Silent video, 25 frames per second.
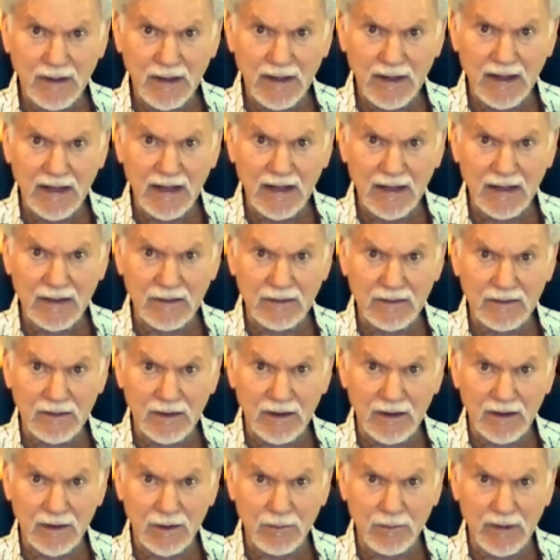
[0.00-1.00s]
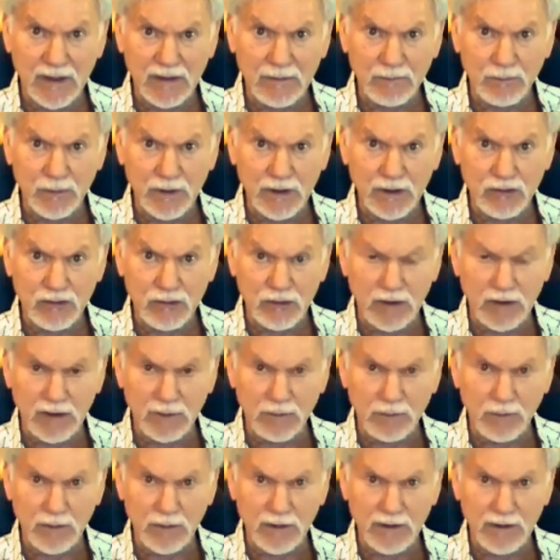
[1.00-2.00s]
And
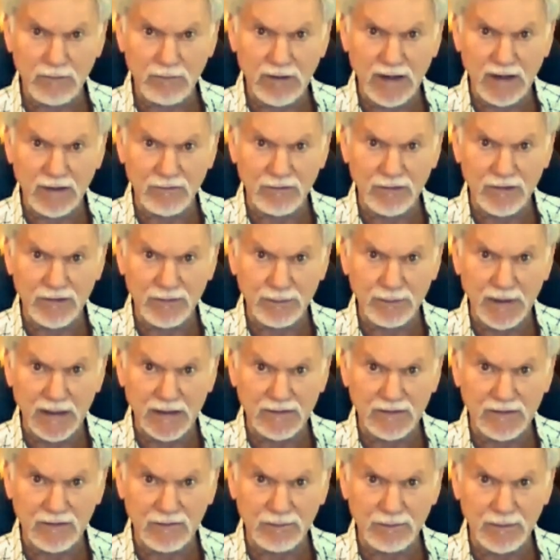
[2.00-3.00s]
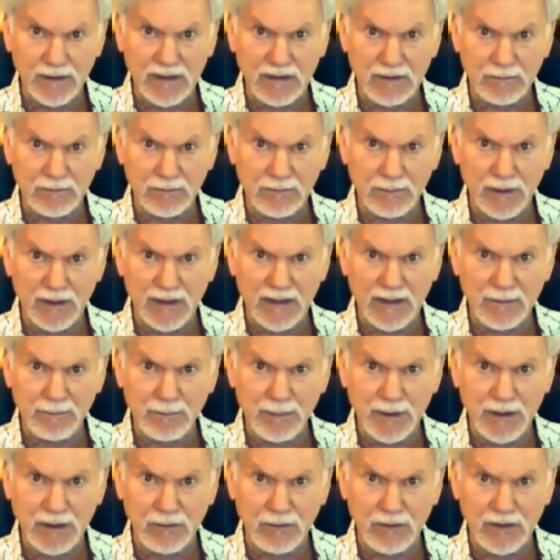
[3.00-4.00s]
we get respect of men by
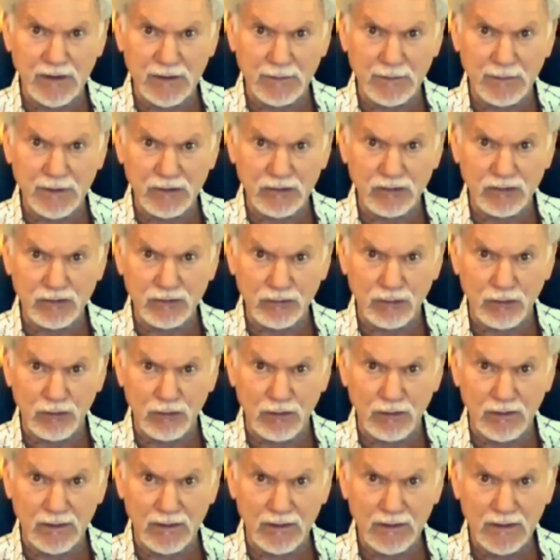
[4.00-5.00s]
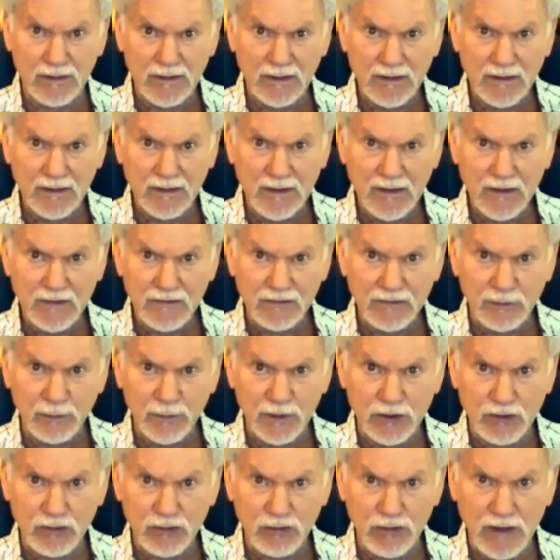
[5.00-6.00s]
appearing to be strong.
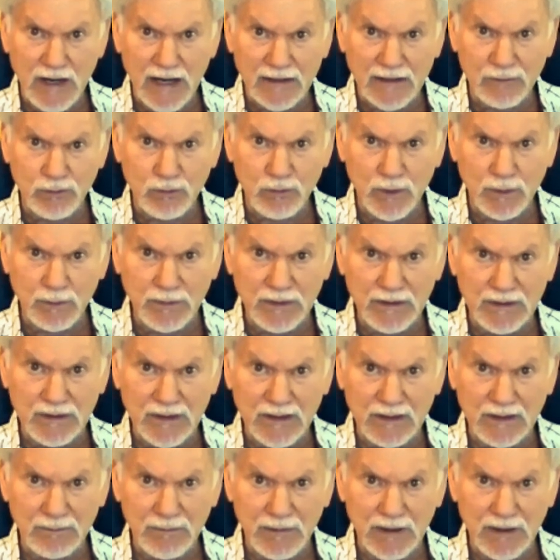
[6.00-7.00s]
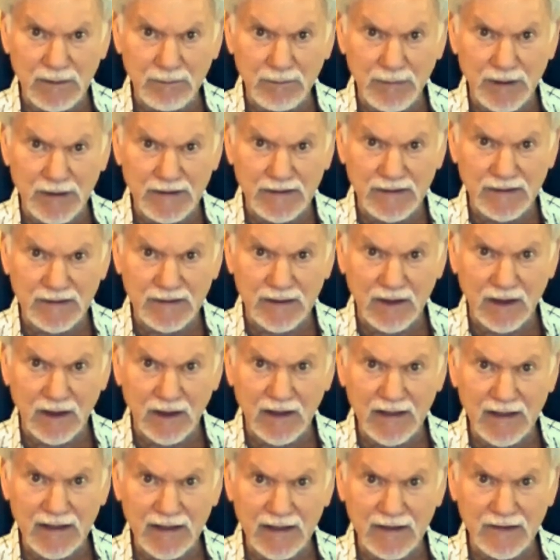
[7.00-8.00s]
So we attract women and men by
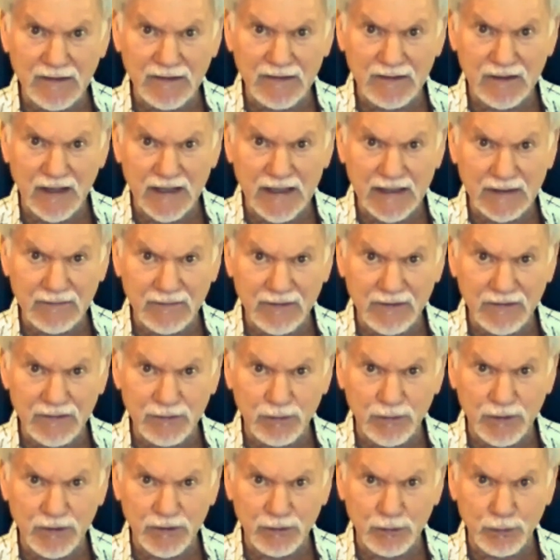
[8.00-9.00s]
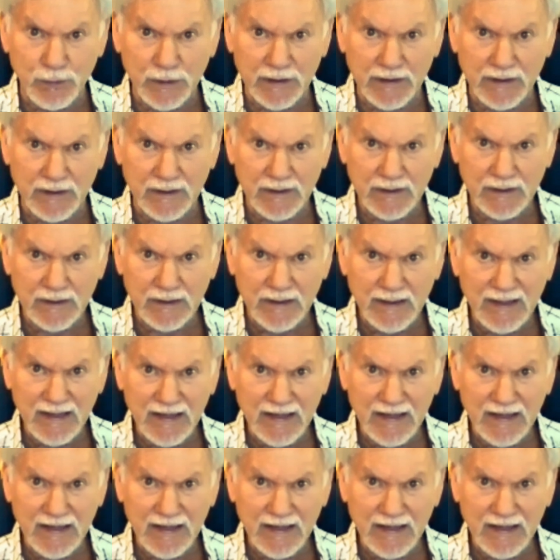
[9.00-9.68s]
denying inside of us what is weak.